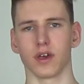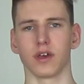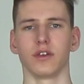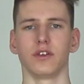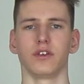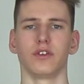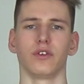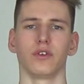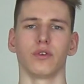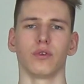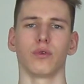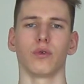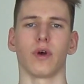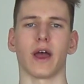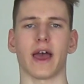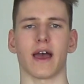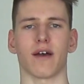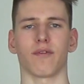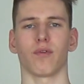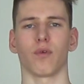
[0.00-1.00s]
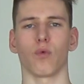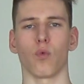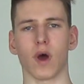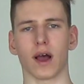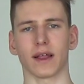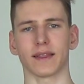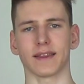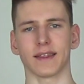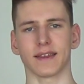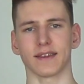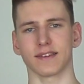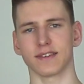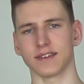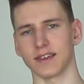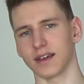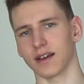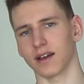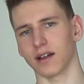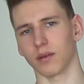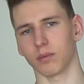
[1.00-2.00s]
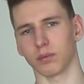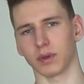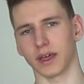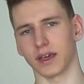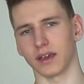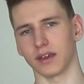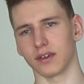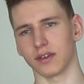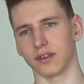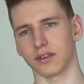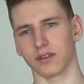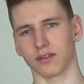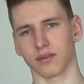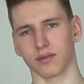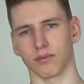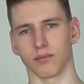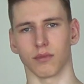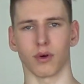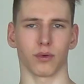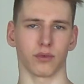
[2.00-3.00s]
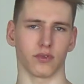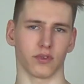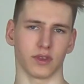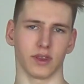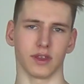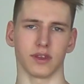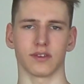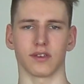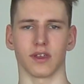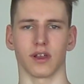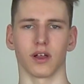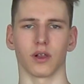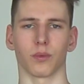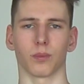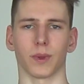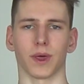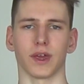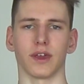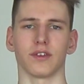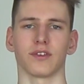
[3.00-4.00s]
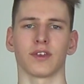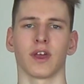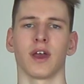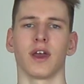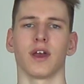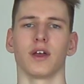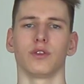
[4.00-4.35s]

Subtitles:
you have one single place, mostly single place,